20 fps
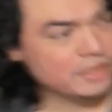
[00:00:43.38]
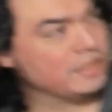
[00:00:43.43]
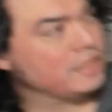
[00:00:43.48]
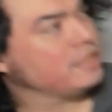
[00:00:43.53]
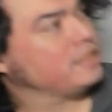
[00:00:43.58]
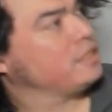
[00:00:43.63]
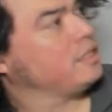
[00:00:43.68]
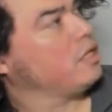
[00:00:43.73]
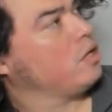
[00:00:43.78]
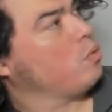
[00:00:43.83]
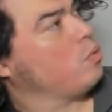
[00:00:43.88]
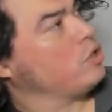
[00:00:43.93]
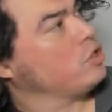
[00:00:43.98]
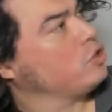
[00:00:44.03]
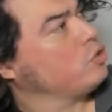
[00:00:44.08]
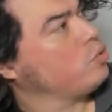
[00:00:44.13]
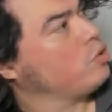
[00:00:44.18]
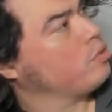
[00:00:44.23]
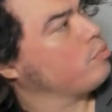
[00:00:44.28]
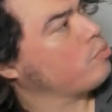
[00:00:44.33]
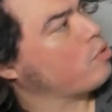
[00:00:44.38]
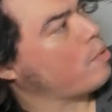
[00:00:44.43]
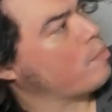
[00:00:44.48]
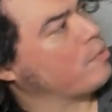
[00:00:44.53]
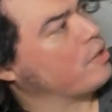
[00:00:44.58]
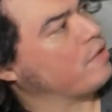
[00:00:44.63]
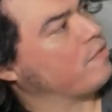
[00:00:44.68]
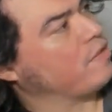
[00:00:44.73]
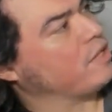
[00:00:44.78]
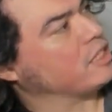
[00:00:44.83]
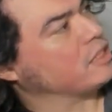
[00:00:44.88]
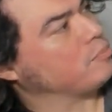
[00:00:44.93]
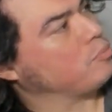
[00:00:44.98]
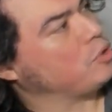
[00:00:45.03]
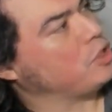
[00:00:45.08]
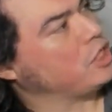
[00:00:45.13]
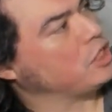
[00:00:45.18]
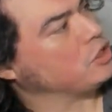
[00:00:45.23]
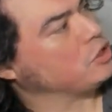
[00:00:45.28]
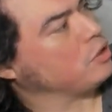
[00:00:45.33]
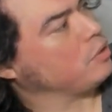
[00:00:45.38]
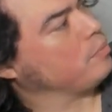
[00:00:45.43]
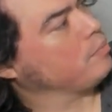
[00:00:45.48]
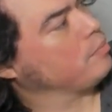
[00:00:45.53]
is the one-to-one property of the exponential.